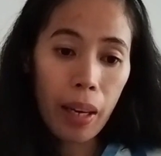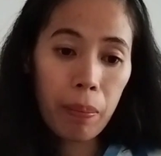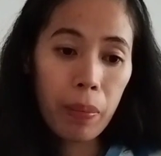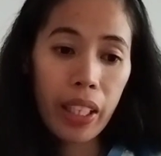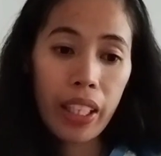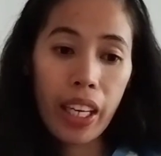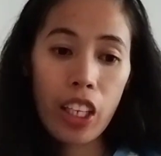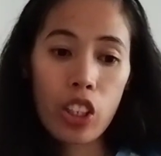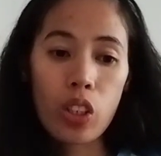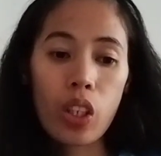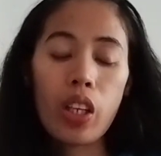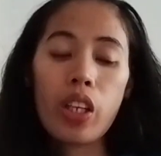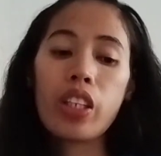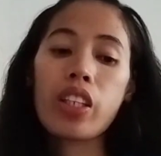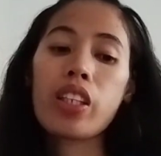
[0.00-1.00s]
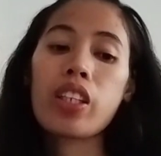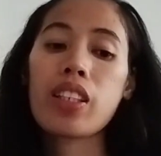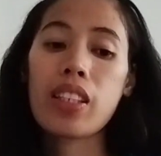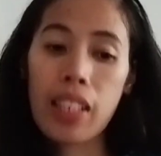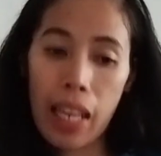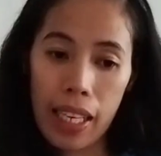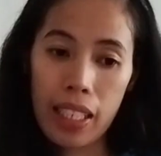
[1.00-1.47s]
application,
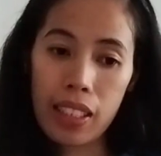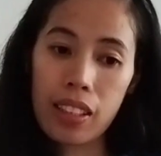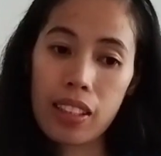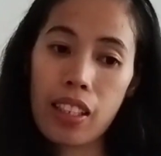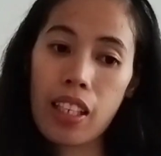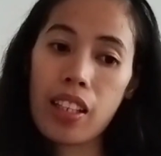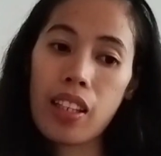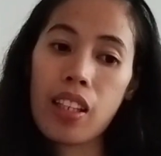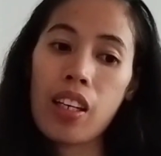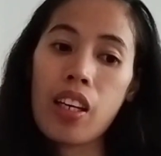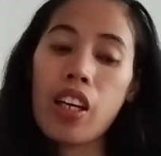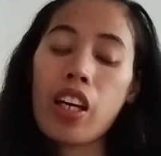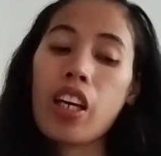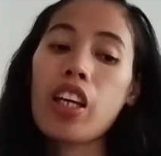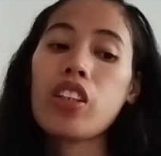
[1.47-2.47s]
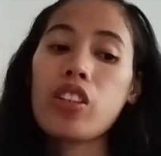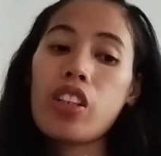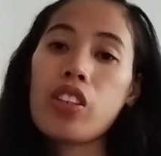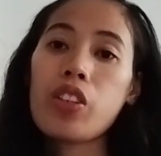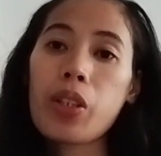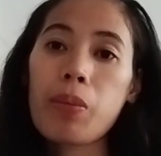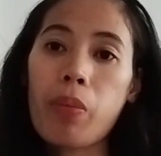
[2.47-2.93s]
guys.
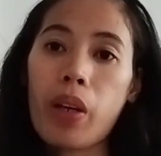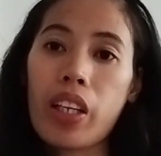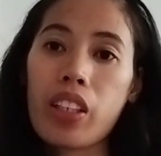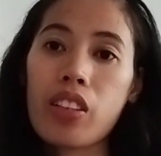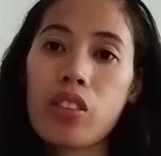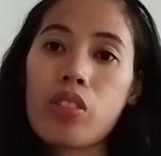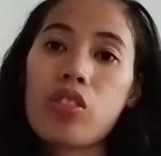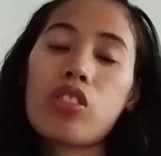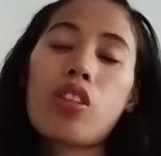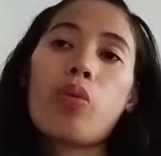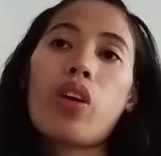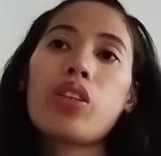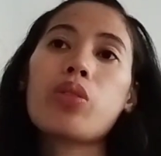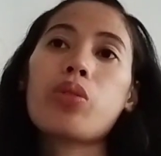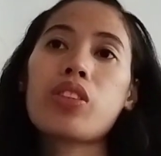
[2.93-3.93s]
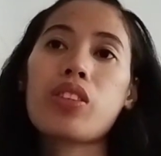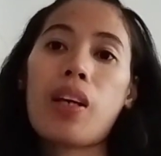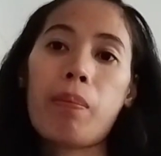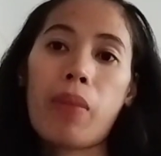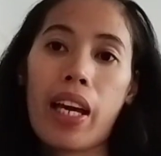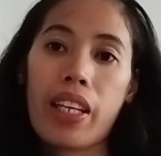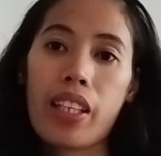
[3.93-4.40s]
In your part, the one who's
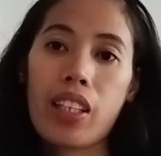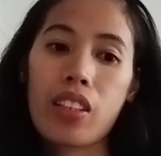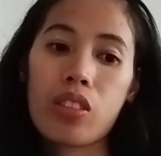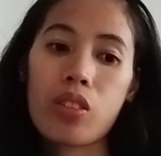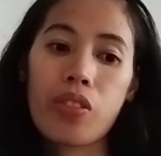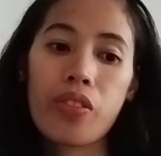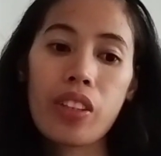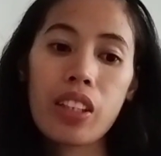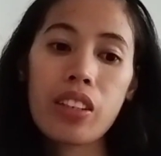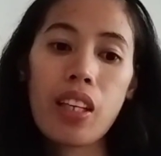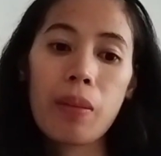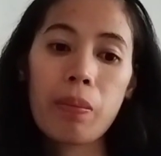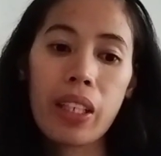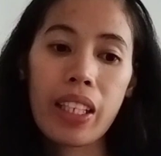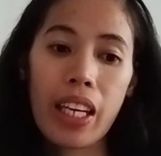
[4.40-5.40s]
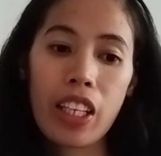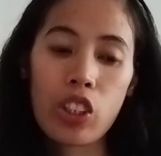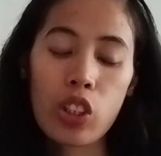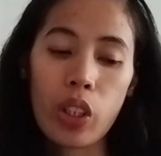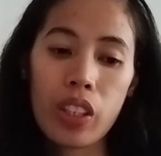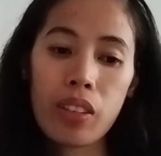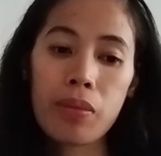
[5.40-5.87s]
applying. So fill in the
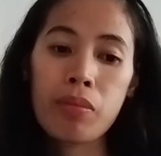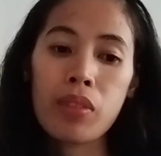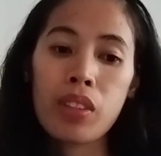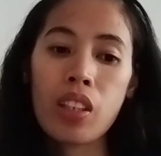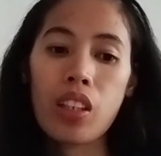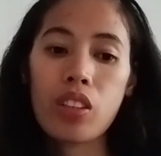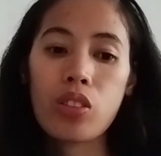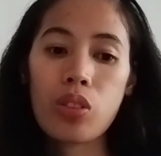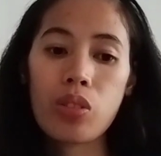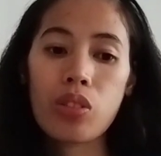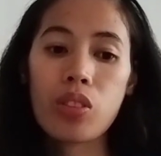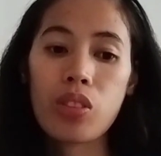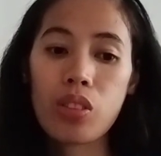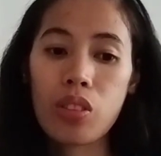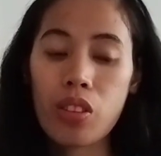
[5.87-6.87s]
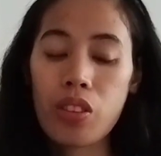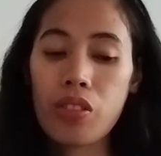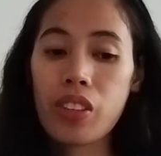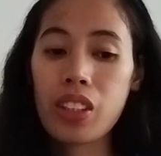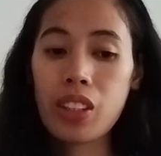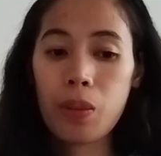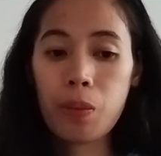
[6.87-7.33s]
application and choose your
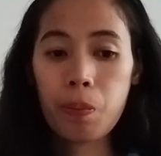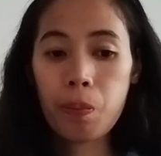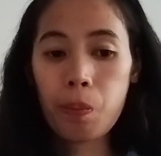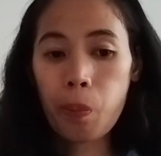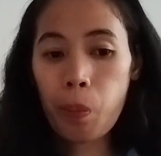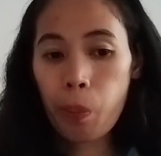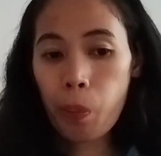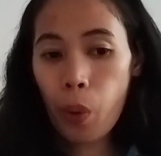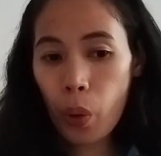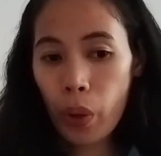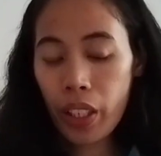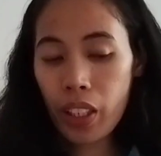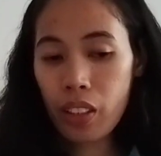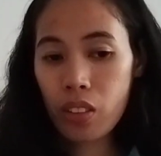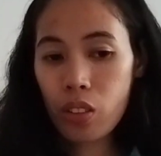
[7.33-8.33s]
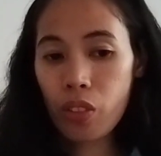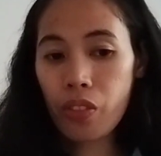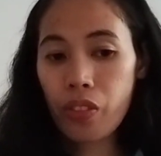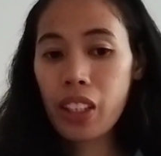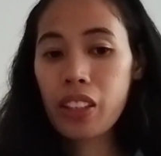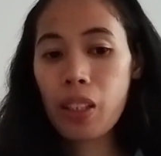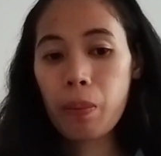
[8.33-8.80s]
service point. So
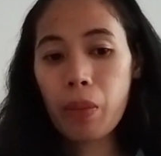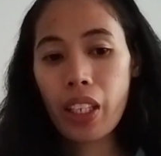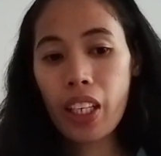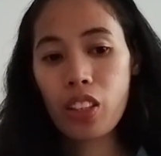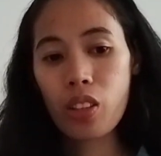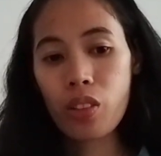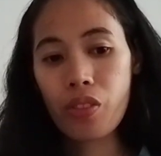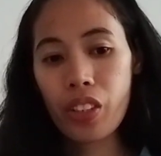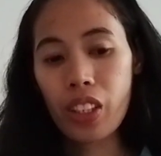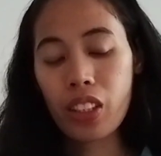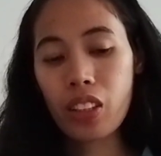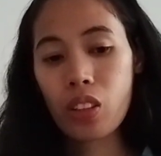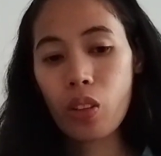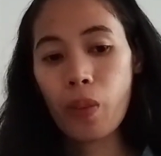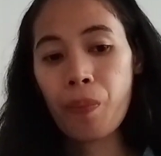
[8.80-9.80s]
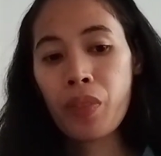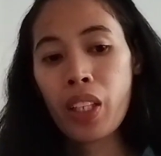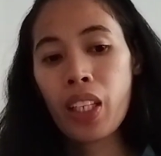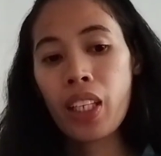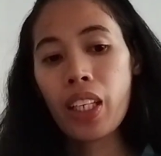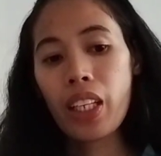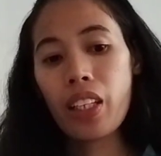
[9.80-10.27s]
fill in the application first. So
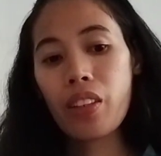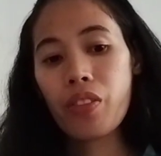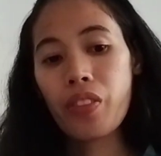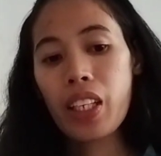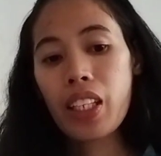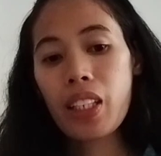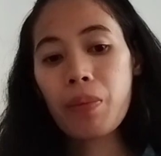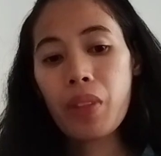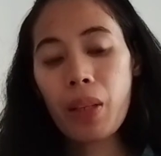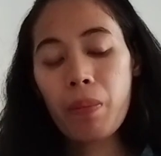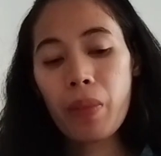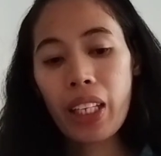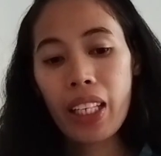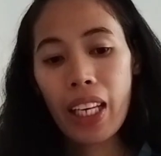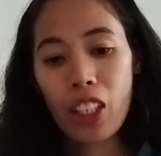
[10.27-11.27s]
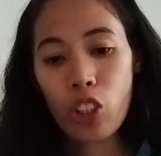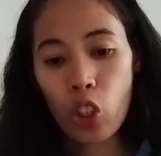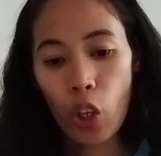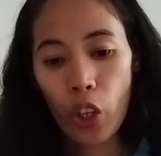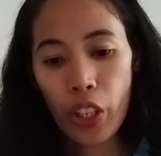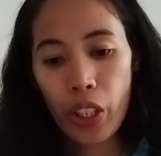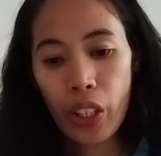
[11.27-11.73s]
in filling up the
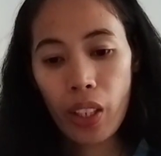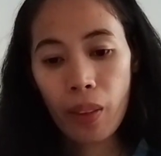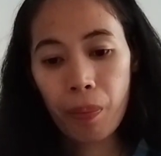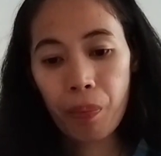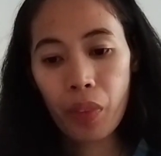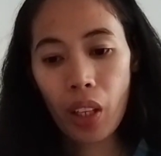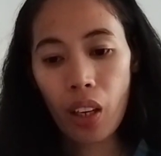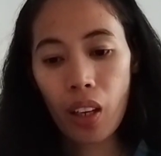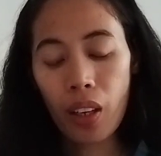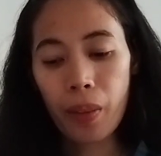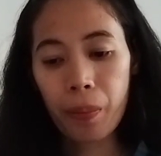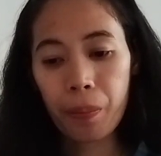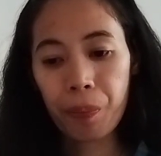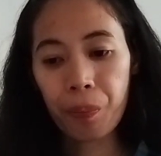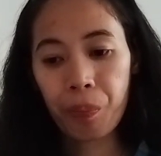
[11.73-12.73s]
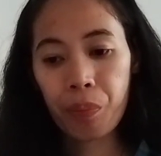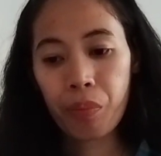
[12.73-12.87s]
application, um,